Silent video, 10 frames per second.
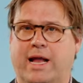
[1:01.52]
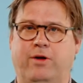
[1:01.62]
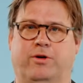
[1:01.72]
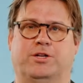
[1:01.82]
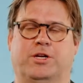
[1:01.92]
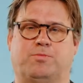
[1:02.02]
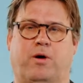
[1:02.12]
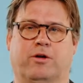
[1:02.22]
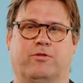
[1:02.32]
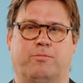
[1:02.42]
language as
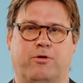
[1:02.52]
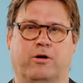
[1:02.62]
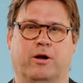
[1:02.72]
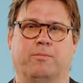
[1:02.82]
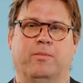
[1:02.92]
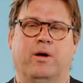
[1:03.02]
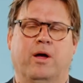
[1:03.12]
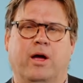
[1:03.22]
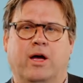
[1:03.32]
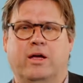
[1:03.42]
part of our program.
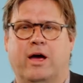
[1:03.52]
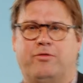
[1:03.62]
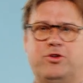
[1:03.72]
You have